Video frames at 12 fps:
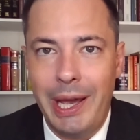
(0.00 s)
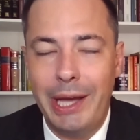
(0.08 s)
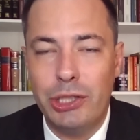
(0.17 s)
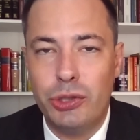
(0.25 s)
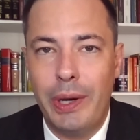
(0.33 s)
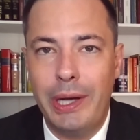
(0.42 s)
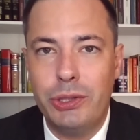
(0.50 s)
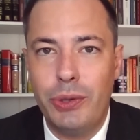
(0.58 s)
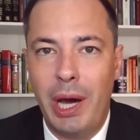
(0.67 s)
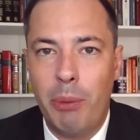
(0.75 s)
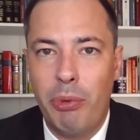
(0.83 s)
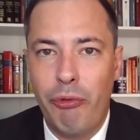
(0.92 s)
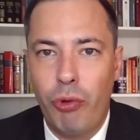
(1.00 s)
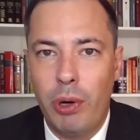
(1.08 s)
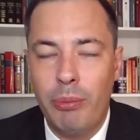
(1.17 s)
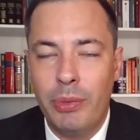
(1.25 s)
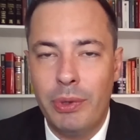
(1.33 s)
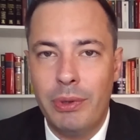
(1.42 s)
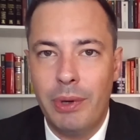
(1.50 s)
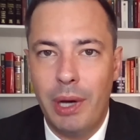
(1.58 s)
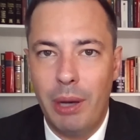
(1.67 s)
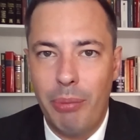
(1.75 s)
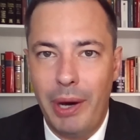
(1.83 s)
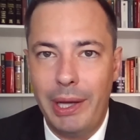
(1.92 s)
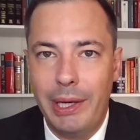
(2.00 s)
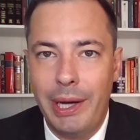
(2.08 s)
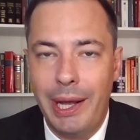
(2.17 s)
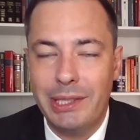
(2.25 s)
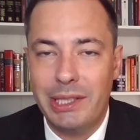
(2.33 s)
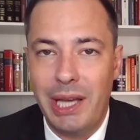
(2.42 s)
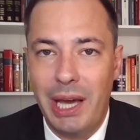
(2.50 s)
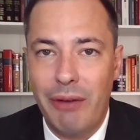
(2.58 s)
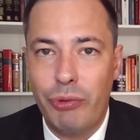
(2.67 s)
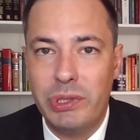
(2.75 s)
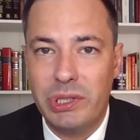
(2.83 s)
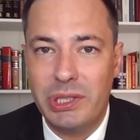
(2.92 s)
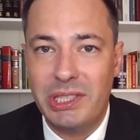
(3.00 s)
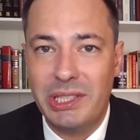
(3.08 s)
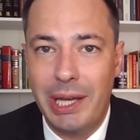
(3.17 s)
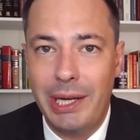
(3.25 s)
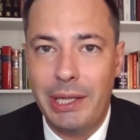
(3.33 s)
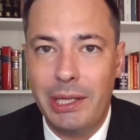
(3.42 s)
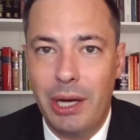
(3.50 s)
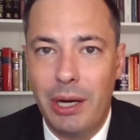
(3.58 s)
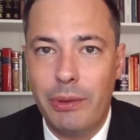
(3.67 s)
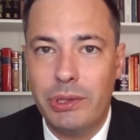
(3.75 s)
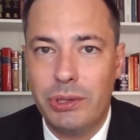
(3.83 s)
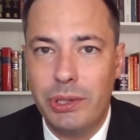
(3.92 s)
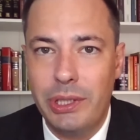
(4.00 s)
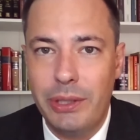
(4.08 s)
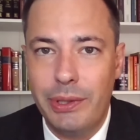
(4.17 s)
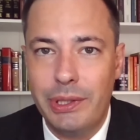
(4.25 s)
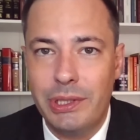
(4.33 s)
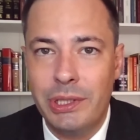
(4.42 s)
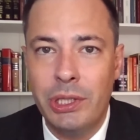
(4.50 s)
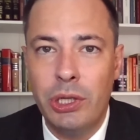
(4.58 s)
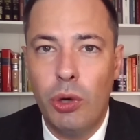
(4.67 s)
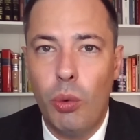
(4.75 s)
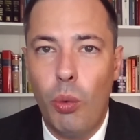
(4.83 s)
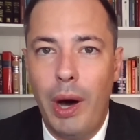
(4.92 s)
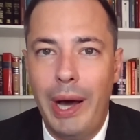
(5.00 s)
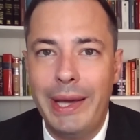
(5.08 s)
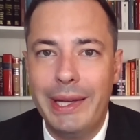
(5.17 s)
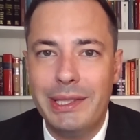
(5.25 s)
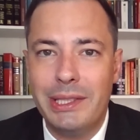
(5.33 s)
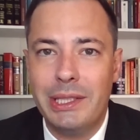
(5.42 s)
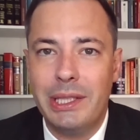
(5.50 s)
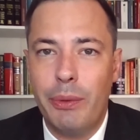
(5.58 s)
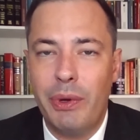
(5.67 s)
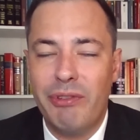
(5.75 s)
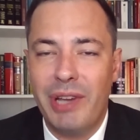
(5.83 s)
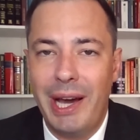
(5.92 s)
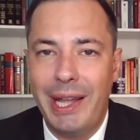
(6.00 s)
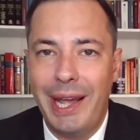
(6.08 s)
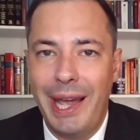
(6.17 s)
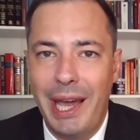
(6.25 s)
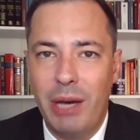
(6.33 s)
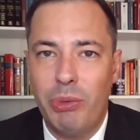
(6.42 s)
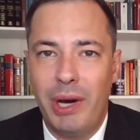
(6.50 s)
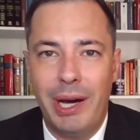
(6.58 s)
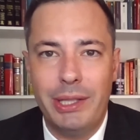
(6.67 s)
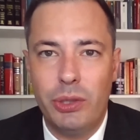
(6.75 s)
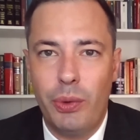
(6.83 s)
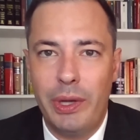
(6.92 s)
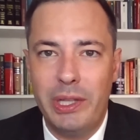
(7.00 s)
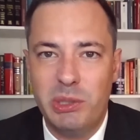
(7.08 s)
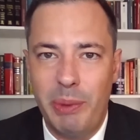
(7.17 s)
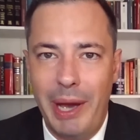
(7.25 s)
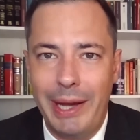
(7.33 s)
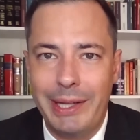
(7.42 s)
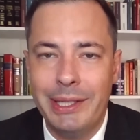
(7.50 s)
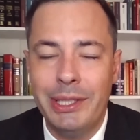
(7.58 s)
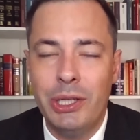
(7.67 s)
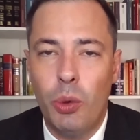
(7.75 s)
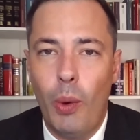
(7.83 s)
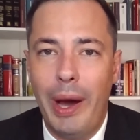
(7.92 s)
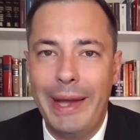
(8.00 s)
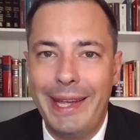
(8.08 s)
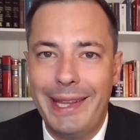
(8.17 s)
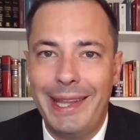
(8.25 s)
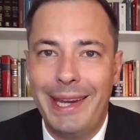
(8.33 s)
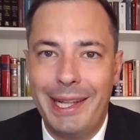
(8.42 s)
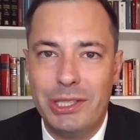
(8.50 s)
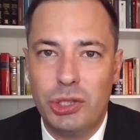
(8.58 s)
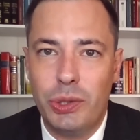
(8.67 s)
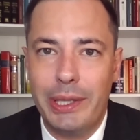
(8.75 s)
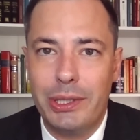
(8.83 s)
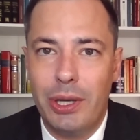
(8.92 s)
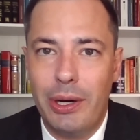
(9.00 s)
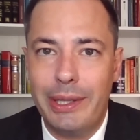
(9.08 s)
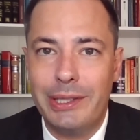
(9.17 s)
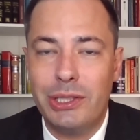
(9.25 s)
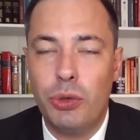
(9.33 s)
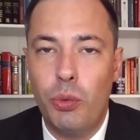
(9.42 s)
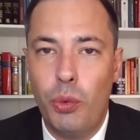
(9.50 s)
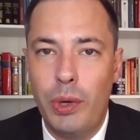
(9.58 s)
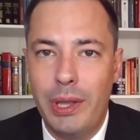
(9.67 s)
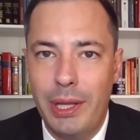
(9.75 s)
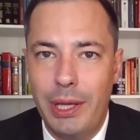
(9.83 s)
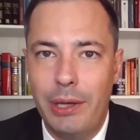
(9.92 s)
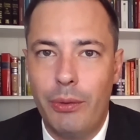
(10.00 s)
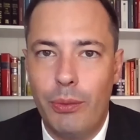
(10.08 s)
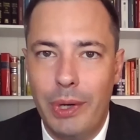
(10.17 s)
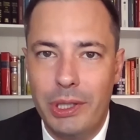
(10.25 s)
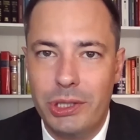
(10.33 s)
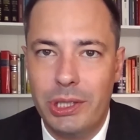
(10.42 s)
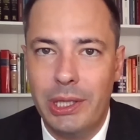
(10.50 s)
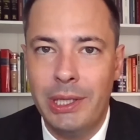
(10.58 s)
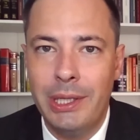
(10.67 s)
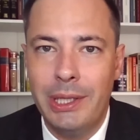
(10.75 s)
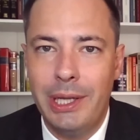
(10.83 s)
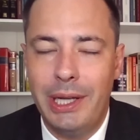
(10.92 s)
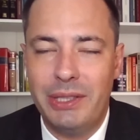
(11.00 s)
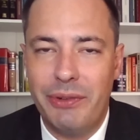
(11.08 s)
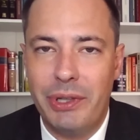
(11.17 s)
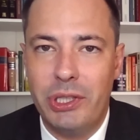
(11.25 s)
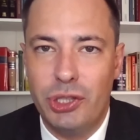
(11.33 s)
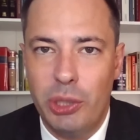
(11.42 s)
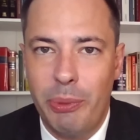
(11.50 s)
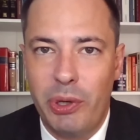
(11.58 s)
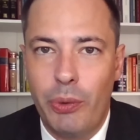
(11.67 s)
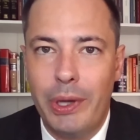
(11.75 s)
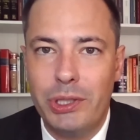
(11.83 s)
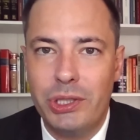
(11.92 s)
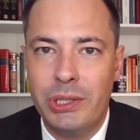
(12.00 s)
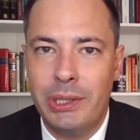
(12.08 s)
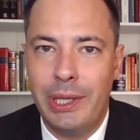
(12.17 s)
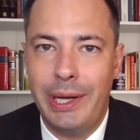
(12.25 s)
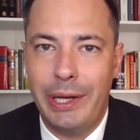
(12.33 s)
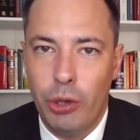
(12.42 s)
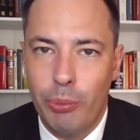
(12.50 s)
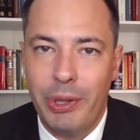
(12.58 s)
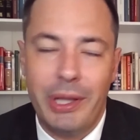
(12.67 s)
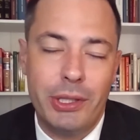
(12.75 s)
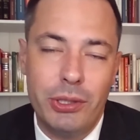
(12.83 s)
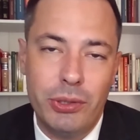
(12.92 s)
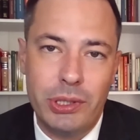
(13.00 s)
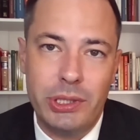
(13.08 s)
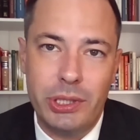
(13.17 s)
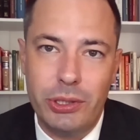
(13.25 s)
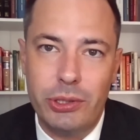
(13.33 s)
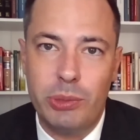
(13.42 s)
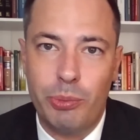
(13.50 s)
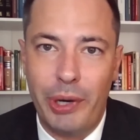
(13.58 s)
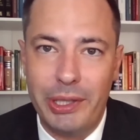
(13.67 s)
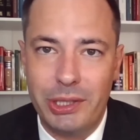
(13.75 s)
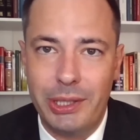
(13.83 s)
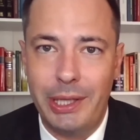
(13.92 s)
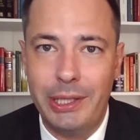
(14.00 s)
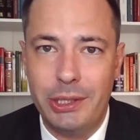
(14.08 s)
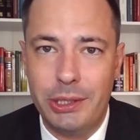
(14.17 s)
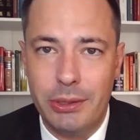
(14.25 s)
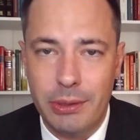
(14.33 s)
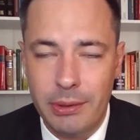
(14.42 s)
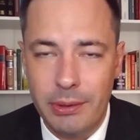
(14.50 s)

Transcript: and try to outperform Biden, as they have recently said in Congress during hearings. Why is it that we've tied a hand behind Ukraine's back? Why can they not strike targets within Russia? And it's a very legitimate question, and I hope that they do continue to press on that issue.